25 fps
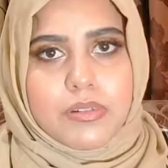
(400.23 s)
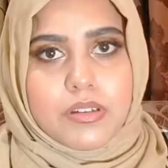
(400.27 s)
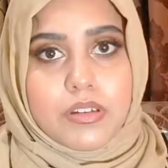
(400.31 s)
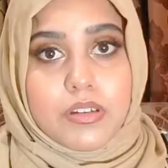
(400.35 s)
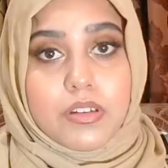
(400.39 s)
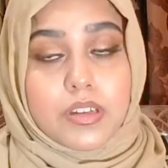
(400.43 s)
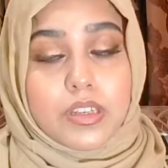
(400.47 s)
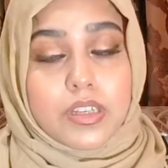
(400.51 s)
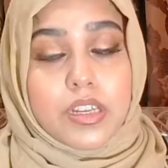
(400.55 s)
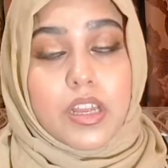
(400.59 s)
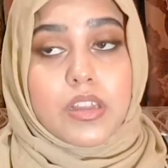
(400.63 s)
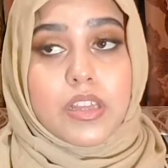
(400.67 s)

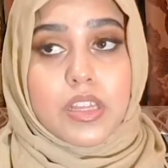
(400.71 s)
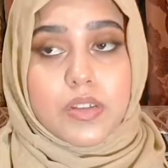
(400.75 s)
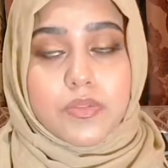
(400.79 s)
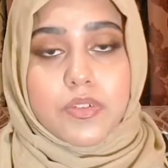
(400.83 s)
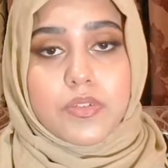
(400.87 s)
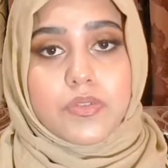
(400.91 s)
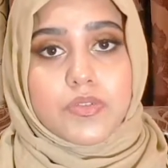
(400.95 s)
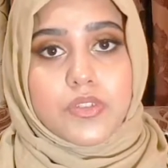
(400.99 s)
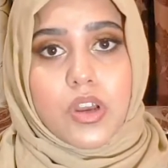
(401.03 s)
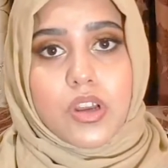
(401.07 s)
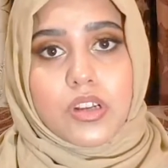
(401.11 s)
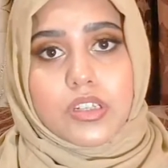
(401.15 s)
Okay, now that
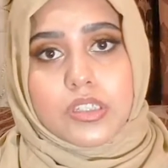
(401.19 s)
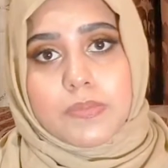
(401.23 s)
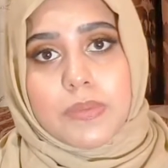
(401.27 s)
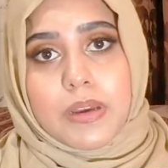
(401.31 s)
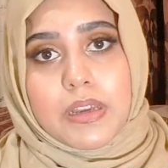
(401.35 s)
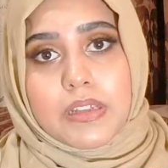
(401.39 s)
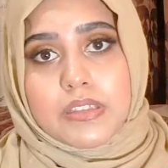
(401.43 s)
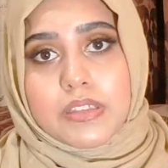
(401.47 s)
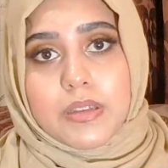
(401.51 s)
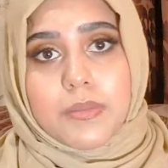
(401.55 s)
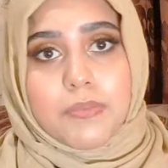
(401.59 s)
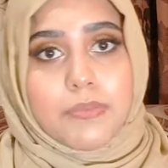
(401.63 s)
we've talked
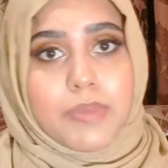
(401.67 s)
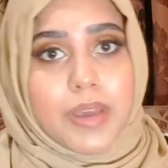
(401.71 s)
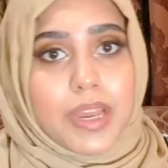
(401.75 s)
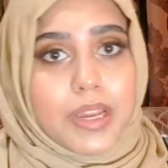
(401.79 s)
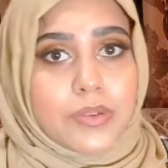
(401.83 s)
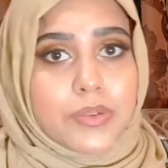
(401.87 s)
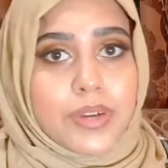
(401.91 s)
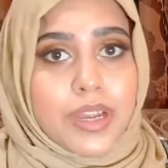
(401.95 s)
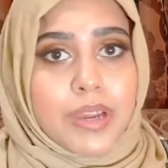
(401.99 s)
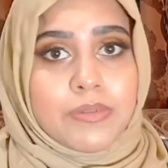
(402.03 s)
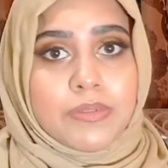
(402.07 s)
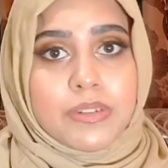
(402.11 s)
about some
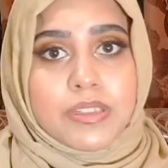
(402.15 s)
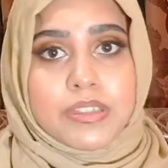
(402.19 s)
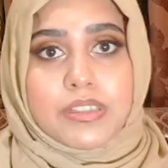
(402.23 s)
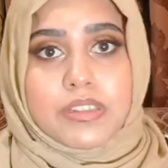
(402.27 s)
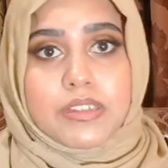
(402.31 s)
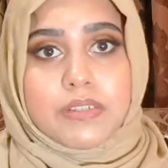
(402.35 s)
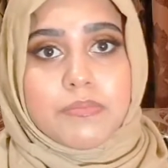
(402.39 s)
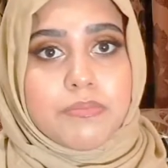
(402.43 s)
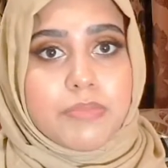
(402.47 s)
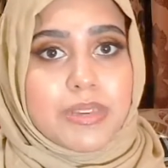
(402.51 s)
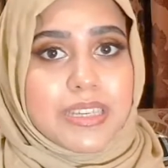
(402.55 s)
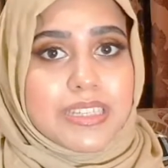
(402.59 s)
background and the
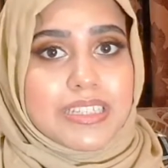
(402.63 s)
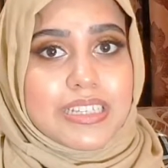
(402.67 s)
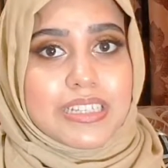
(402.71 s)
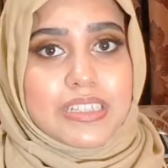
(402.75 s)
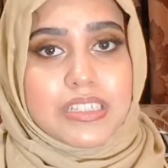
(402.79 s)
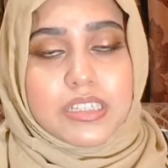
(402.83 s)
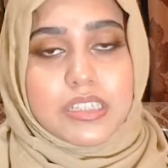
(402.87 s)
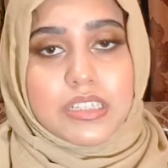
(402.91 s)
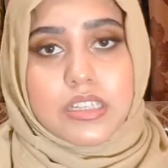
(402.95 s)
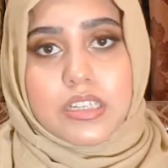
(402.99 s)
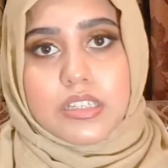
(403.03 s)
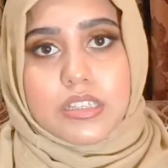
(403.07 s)
basic
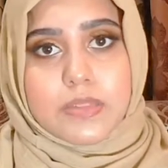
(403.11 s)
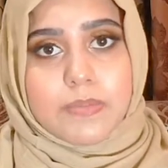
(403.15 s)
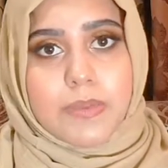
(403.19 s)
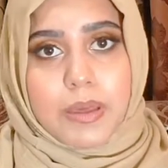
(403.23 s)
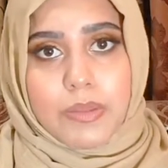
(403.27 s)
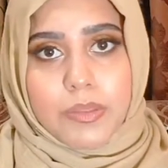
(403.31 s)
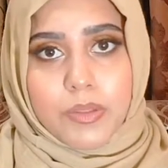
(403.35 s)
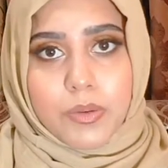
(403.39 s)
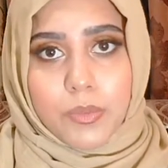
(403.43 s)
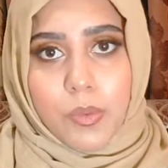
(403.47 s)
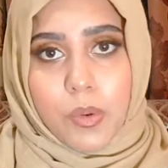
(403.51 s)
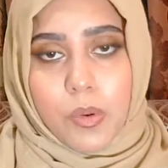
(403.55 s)
details
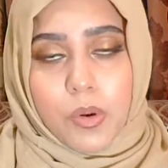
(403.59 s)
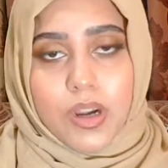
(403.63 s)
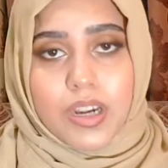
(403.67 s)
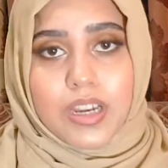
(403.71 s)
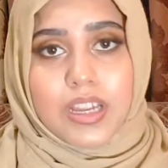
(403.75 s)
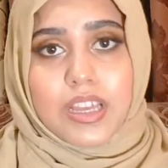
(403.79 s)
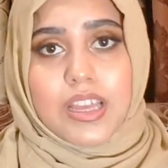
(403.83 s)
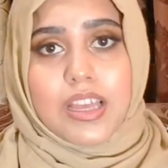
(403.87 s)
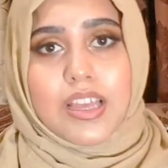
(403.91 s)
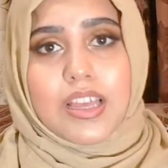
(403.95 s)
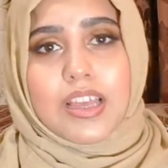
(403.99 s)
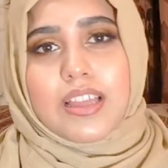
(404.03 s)
about the
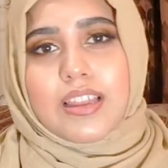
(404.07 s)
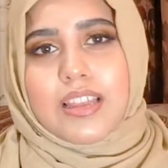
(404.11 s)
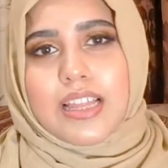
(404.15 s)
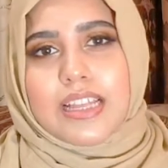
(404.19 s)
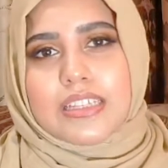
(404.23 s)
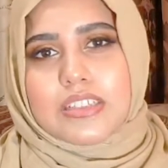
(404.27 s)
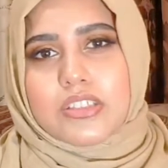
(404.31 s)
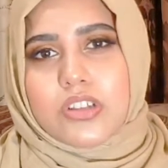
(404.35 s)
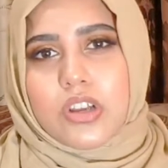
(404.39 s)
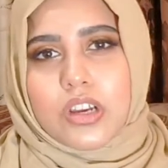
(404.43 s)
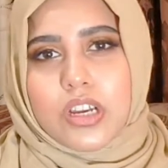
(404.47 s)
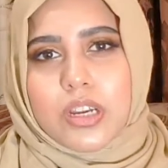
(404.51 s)
war,
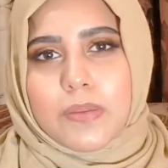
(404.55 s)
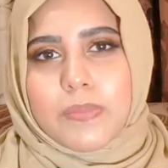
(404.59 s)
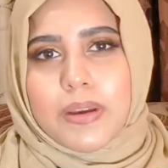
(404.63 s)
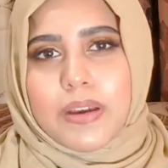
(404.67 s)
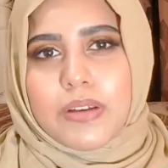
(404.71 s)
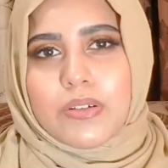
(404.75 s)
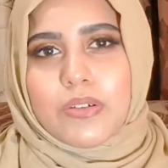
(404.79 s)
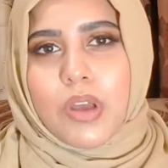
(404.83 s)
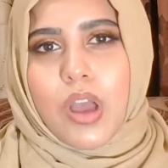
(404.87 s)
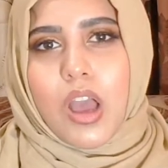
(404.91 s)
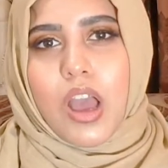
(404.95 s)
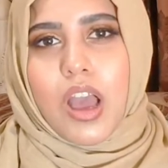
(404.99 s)
let's talk
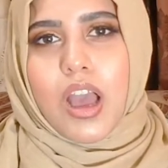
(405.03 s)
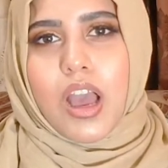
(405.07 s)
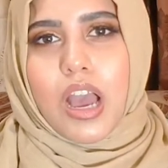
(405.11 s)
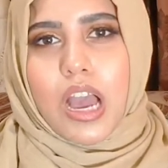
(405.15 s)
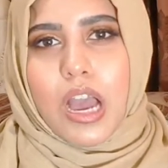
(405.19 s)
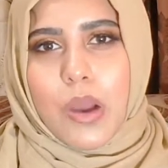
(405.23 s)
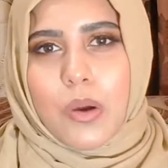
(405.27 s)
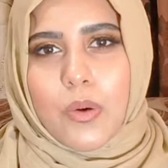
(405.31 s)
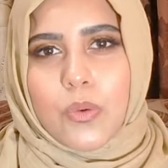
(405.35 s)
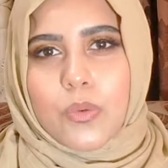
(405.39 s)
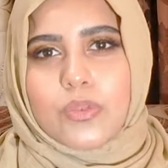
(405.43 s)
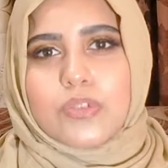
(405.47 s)
about
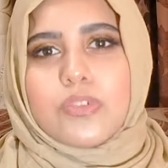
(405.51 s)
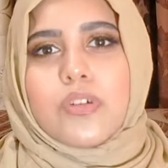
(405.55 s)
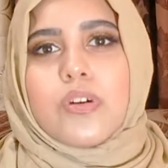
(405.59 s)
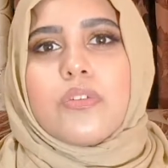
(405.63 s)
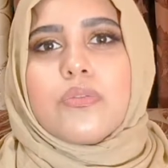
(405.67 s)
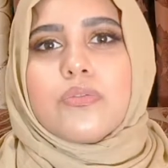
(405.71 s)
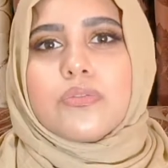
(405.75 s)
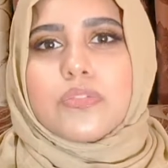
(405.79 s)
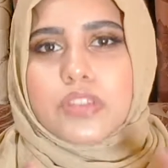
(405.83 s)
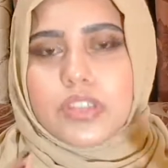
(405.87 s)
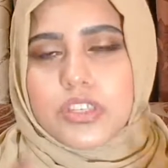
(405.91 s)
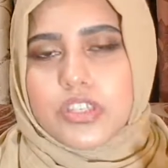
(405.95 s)
how
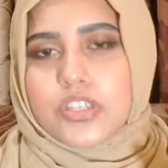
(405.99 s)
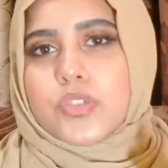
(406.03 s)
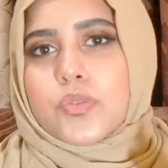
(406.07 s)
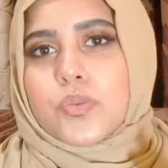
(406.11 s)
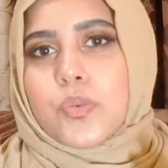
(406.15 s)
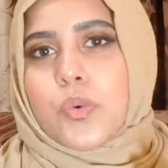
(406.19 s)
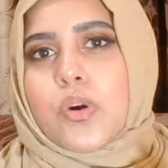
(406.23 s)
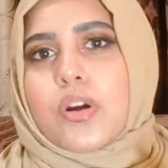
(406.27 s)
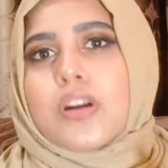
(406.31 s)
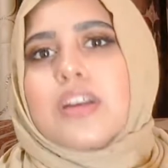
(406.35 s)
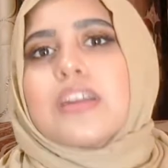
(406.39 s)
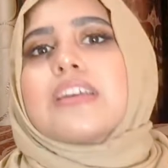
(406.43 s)
this
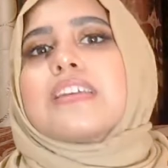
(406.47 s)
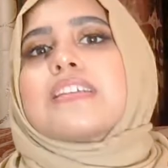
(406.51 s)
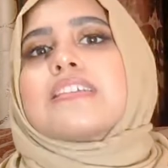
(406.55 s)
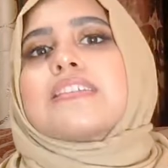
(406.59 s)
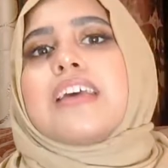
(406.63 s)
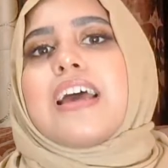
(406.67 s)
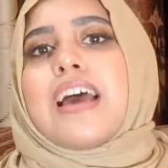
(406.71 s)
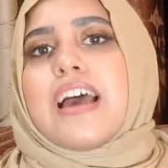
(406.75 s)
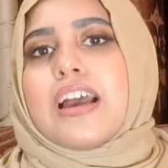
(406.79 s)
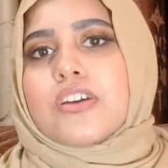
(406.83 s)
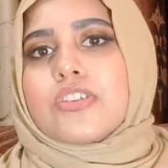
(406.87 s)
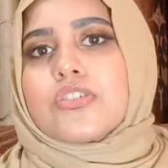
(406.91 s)
war is
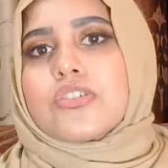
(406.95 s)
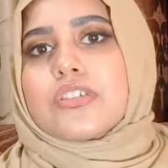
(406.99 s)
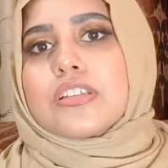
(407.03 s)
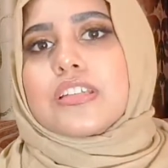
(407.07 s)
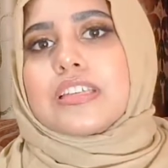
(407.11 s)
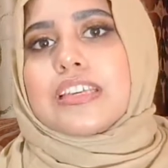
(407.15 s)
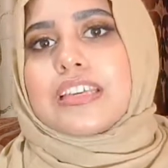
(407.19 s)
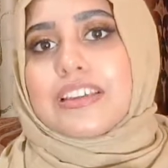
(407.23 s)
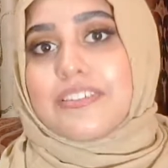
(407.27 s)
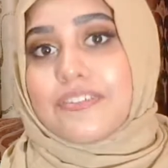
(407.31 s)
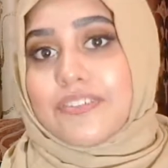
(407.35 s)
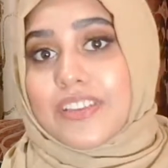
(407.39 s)

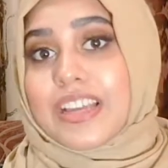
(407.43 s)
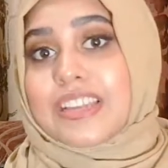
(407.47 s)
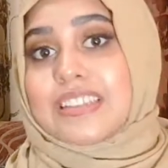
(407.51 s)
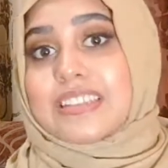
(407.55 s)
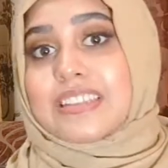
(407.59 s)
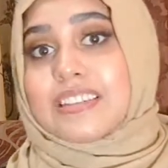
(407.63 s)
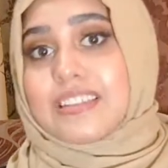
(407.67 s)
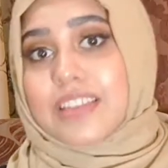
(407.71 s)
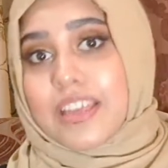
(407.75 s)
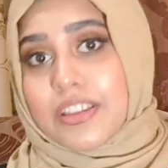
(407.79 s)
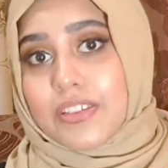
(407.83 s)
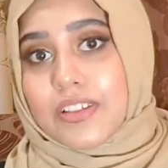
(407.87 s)
actually
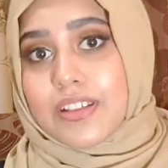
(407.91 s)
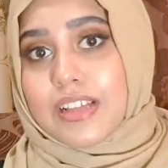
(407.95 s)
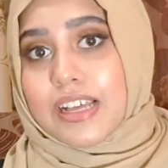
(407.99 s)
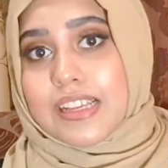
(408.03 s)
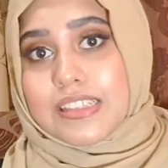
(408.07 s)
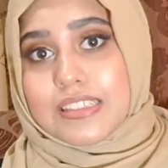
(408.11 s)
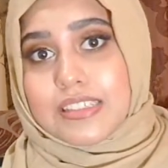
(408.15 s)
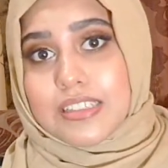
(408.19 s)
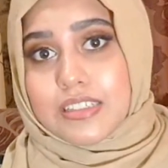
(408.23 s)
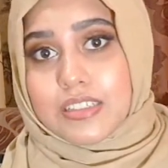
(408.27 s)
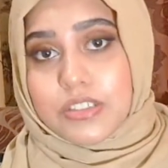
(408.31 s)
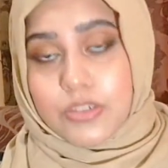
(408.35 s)
affecting
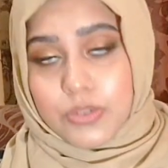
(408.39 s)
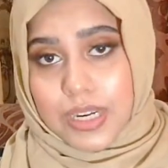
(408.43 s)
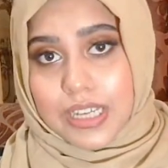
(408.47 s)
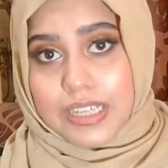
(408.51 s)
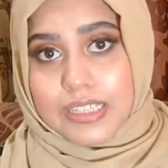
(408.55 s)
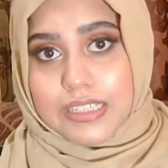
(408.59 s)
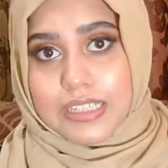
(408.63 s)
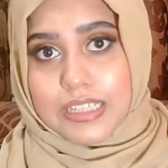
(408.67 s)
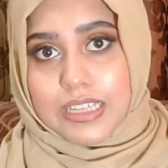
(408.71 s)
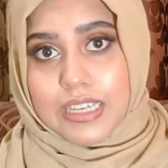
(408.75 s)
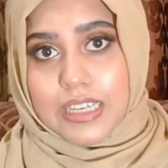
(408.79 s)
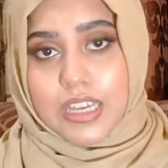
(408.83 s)
Netherlands
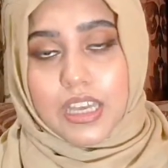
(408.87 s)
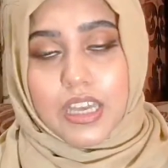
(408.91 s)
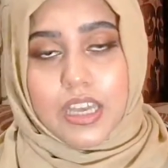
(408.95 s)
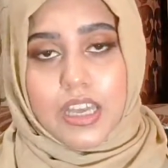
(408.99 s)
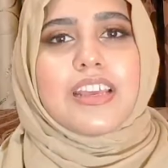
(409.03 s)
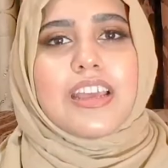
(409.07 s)
directly.